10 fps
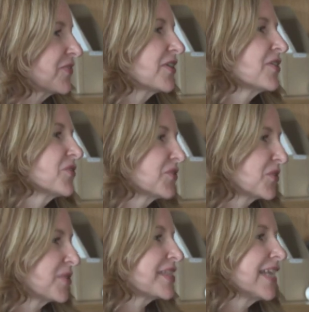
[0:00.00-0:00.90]
very
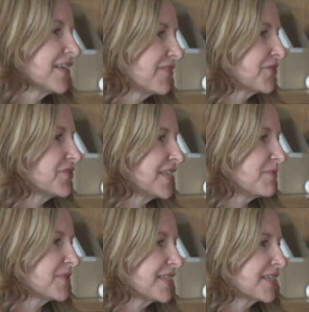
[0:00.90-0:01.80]
closely with a lot of other
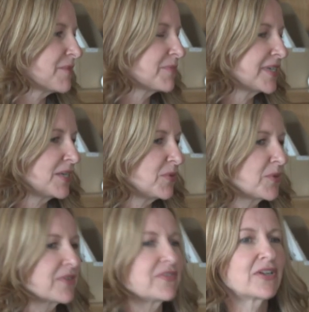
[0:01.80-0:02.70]
teams in the company. We
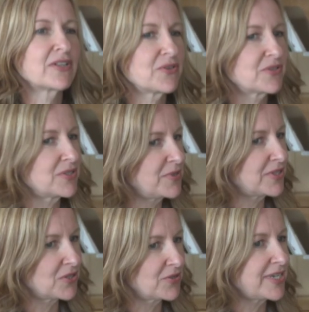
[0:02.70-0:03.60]
work very closely
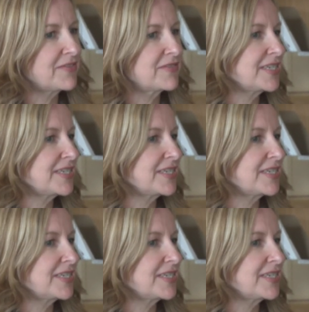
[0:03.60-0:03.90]
with the creative